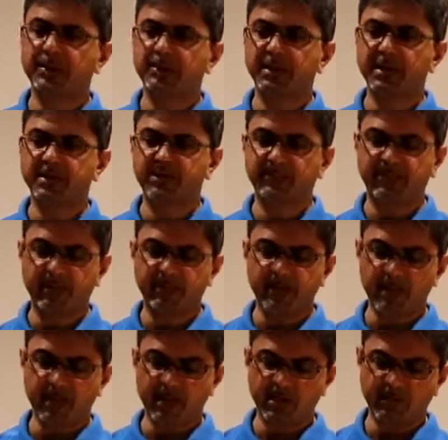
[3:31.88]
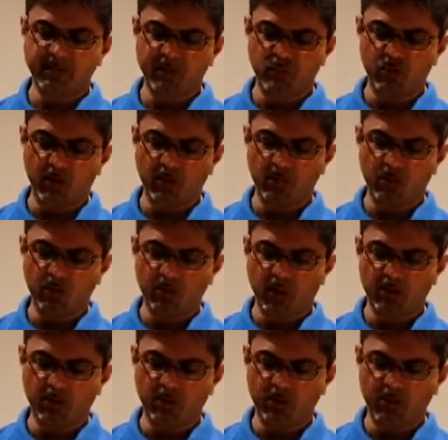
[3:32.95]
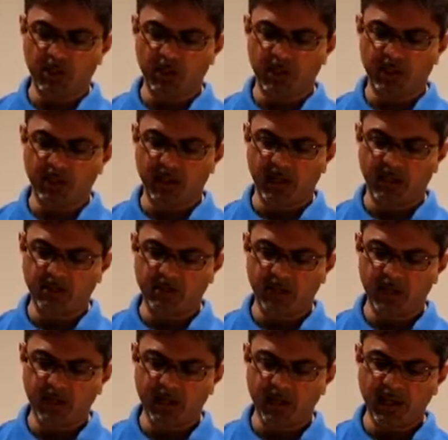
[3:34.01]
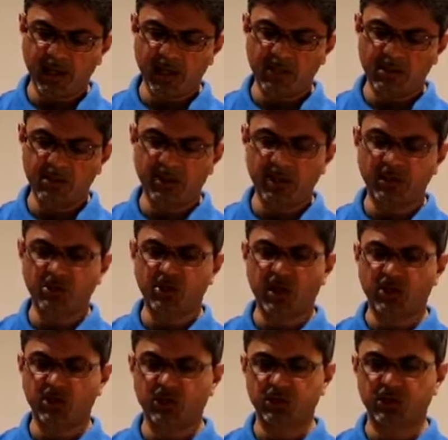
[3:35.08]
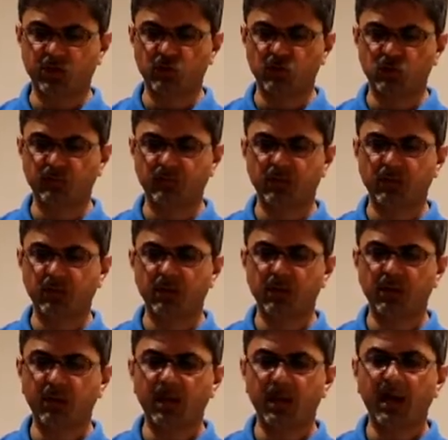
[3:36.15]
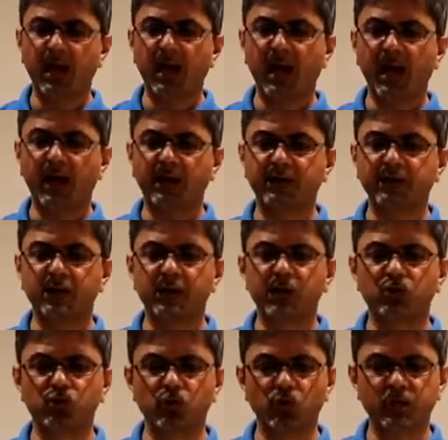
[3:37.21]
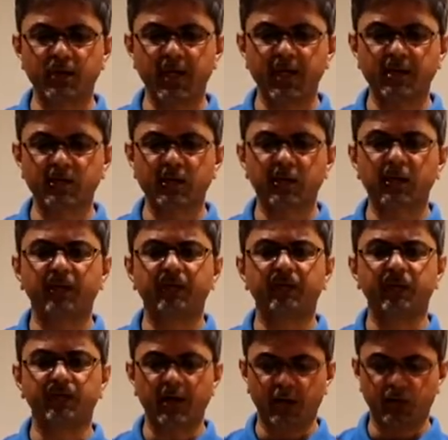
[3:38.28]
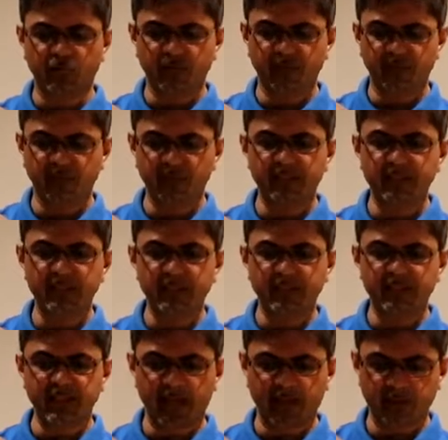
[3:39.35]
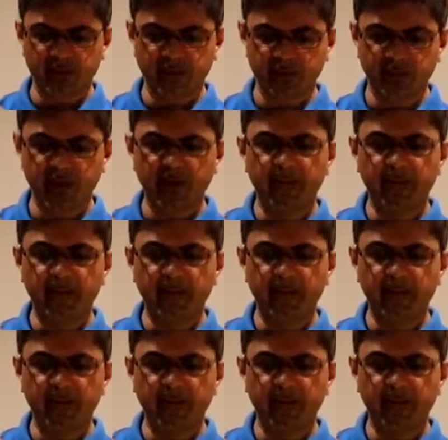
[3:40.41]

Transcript: Place the fabric end of the swab without touching anything else into the extraction tube and rotate for around 15 seconds.